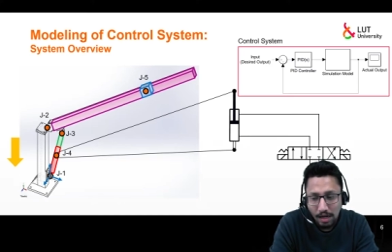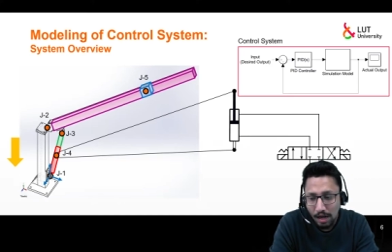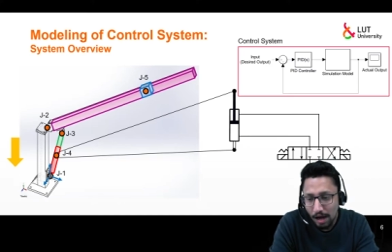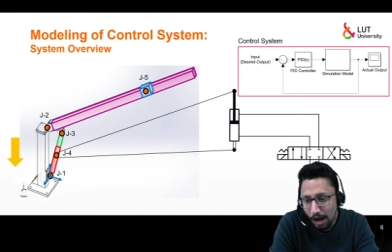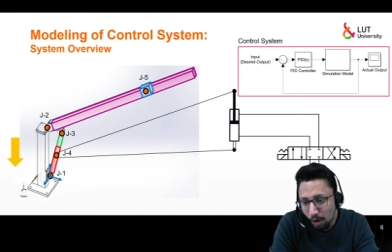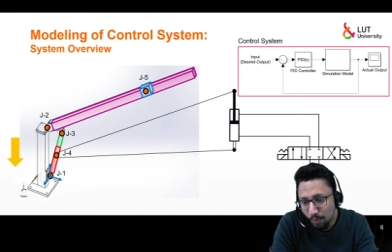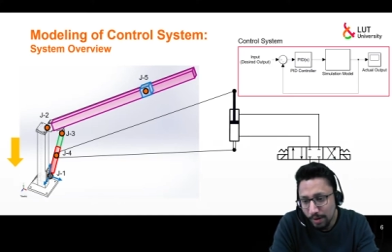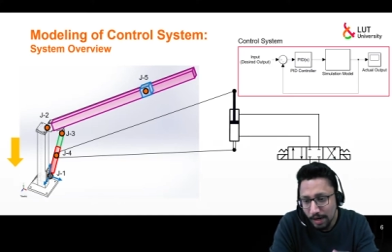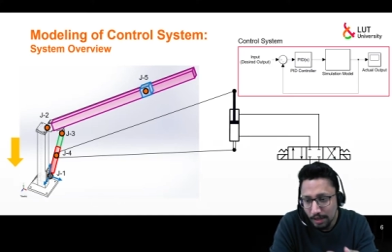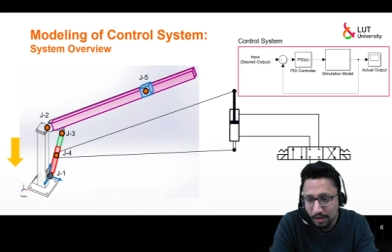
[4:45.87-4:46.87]
how we
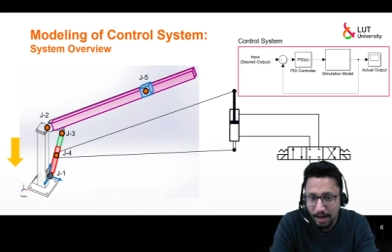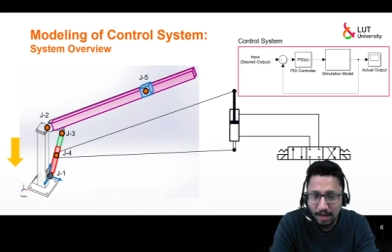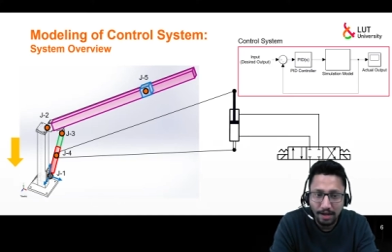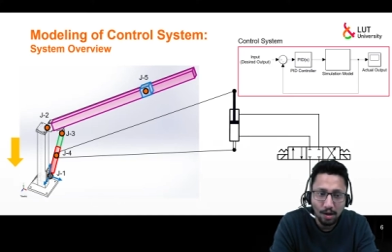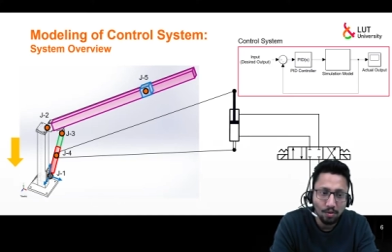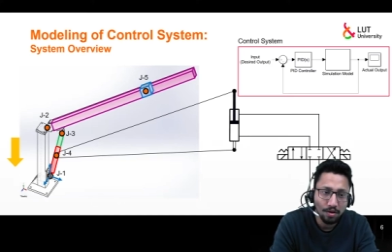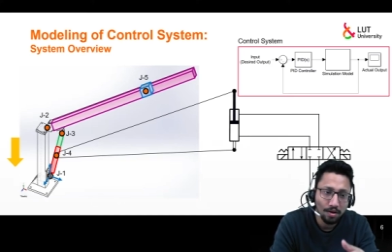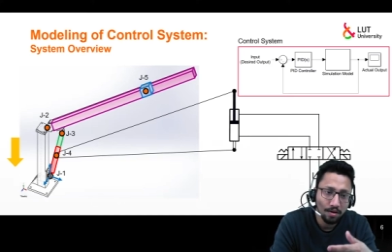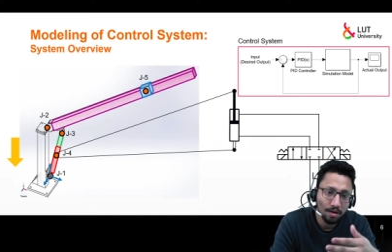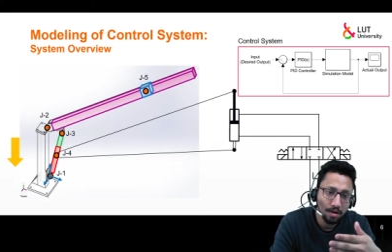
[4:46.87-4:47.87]
can carry out
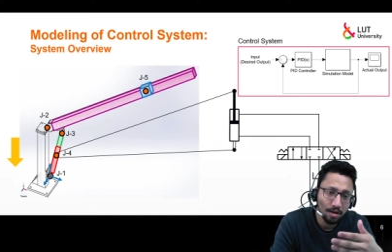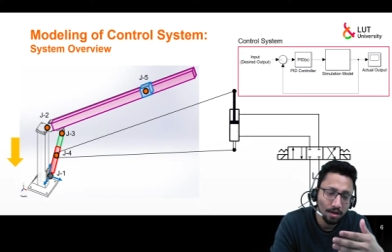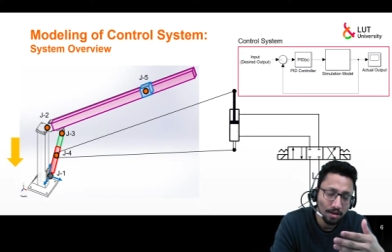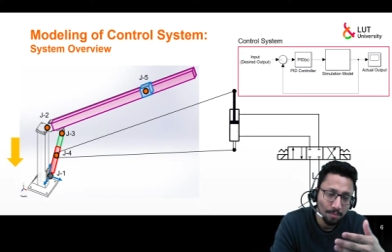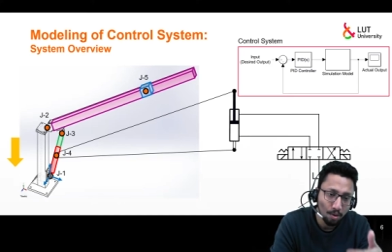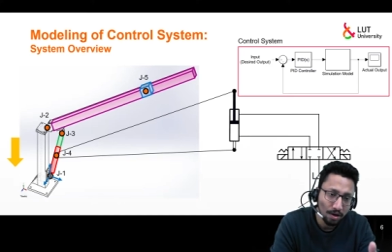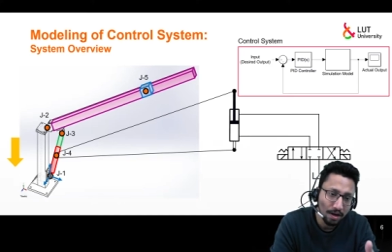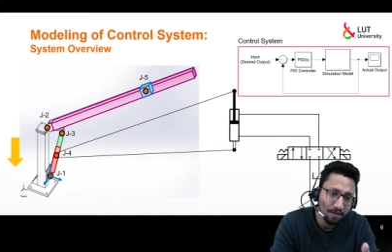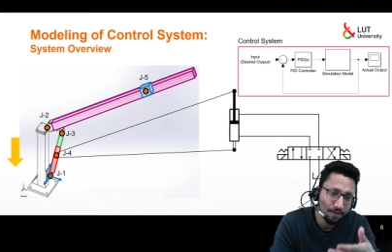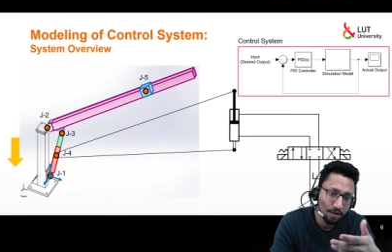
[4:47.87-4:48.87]
uh, the
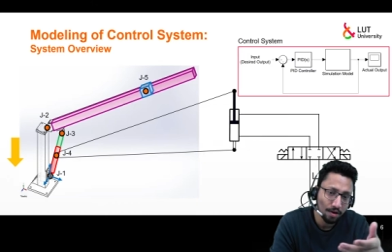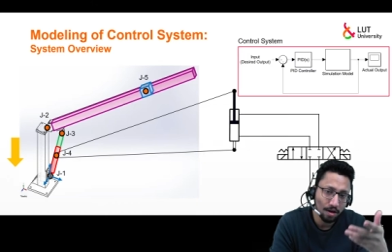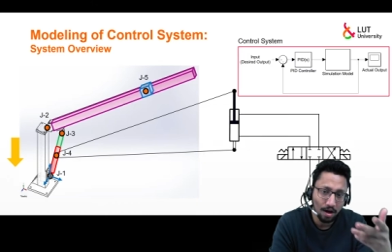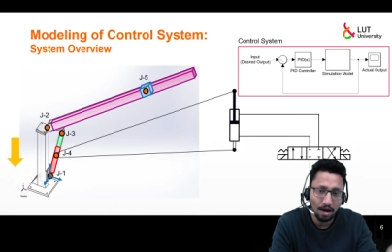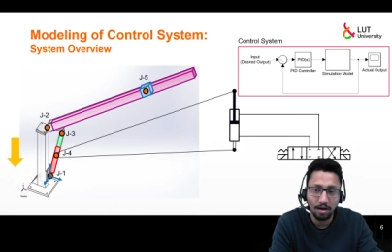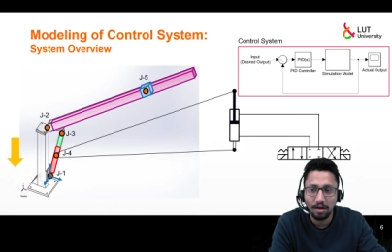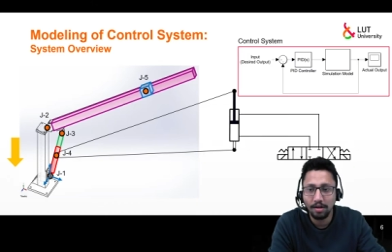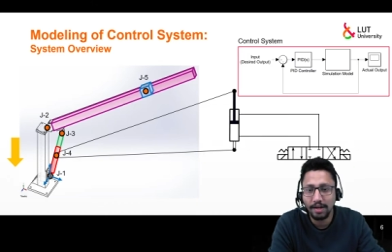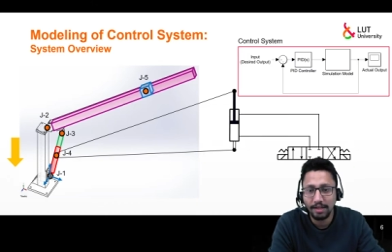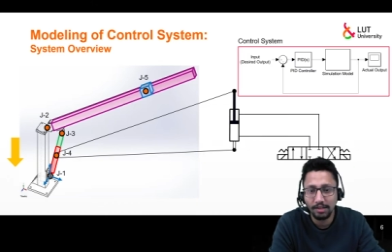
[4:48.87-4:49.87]
modeling for our
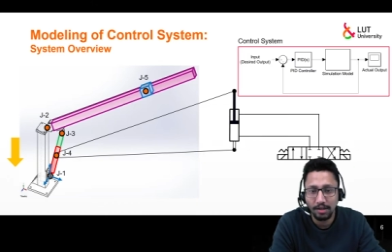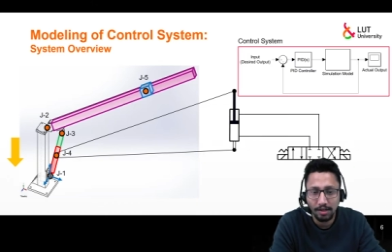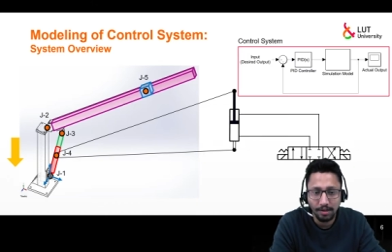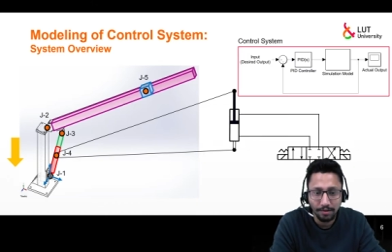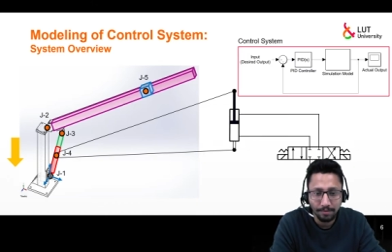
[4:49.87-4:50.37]
case study.